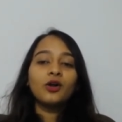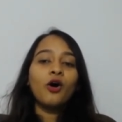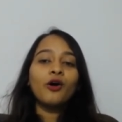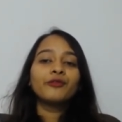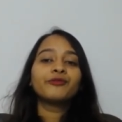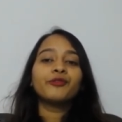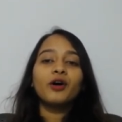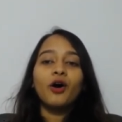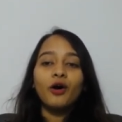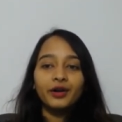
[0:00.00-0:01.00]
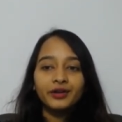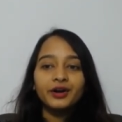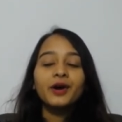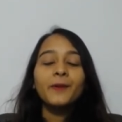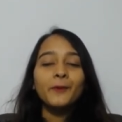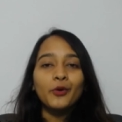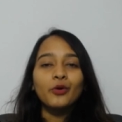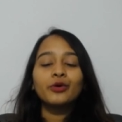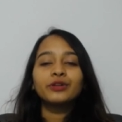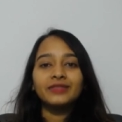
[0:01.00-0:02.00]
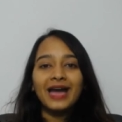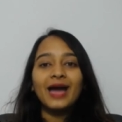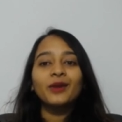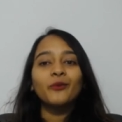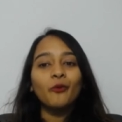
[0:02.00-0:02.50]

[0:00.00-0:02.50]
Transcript: of order more than